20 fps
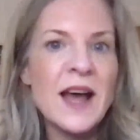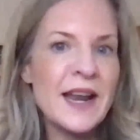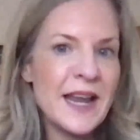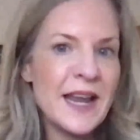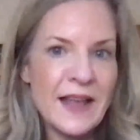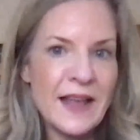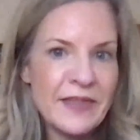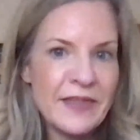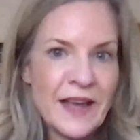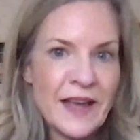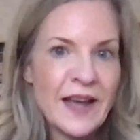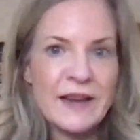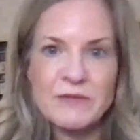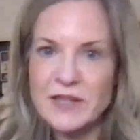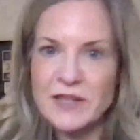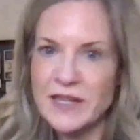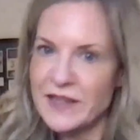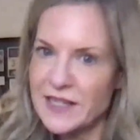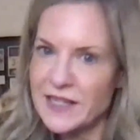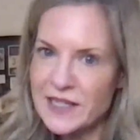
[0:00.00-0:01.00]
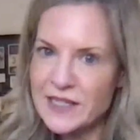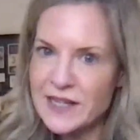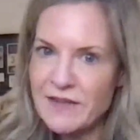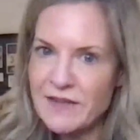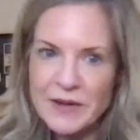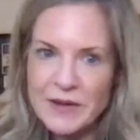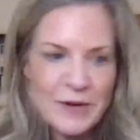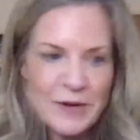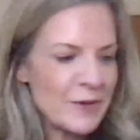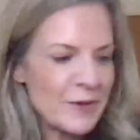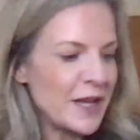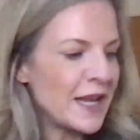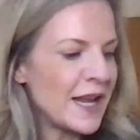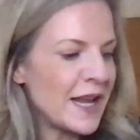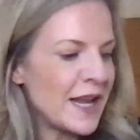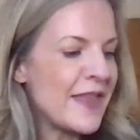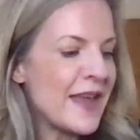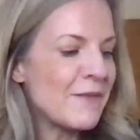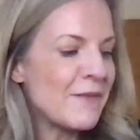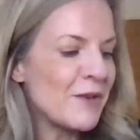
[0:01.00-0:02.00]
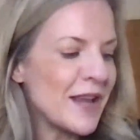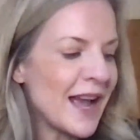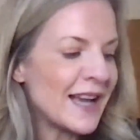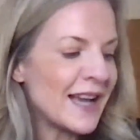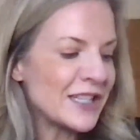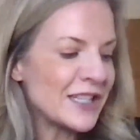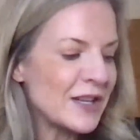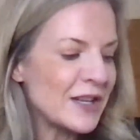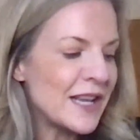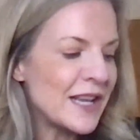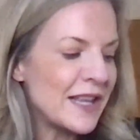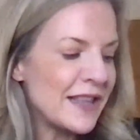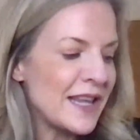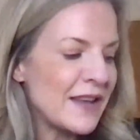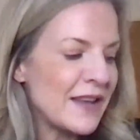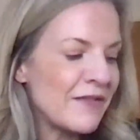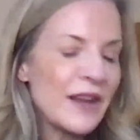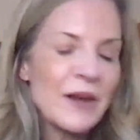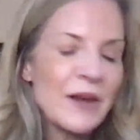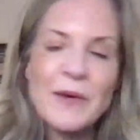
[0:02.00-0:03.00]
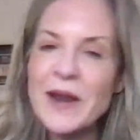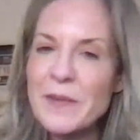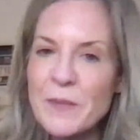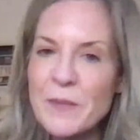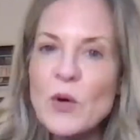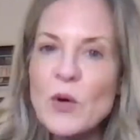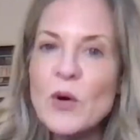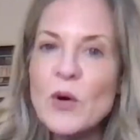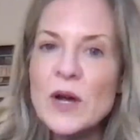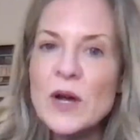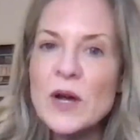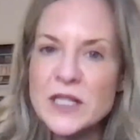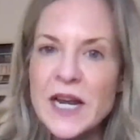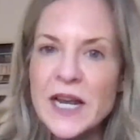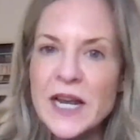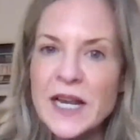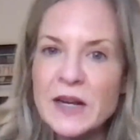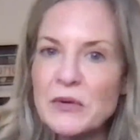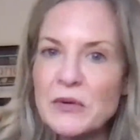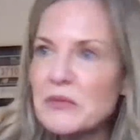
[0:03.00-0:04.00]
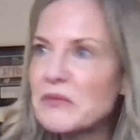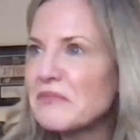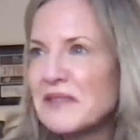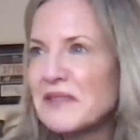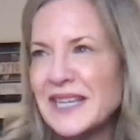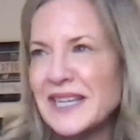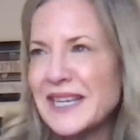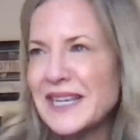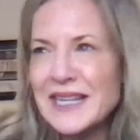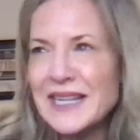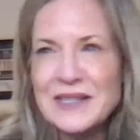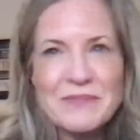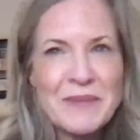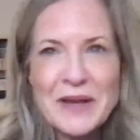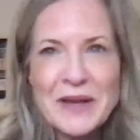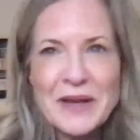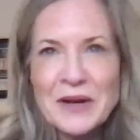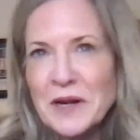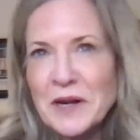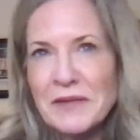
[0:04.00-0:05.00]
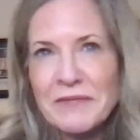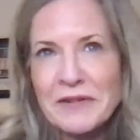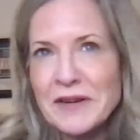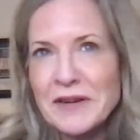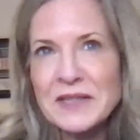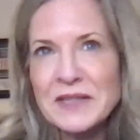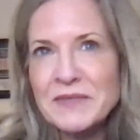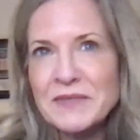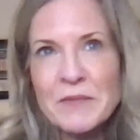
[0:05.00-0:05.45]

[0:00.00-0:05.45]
And he had that. It was like, this is lovely, mummy. And then we actually in the evening went and bought a tiny little kids meal, whatever it is,